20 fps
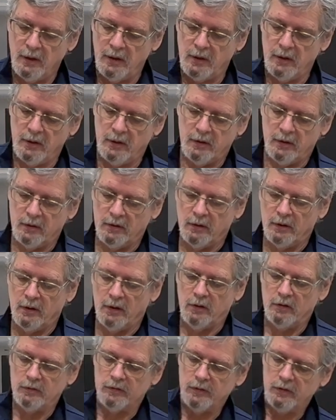
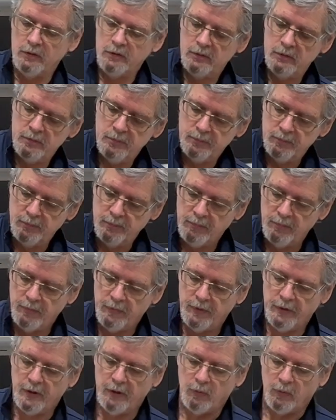of lube
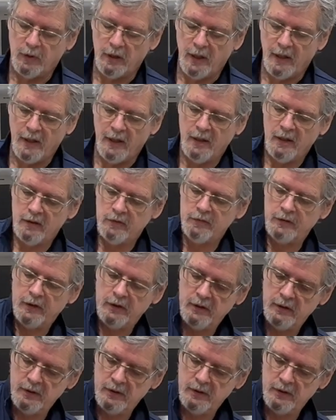that we have.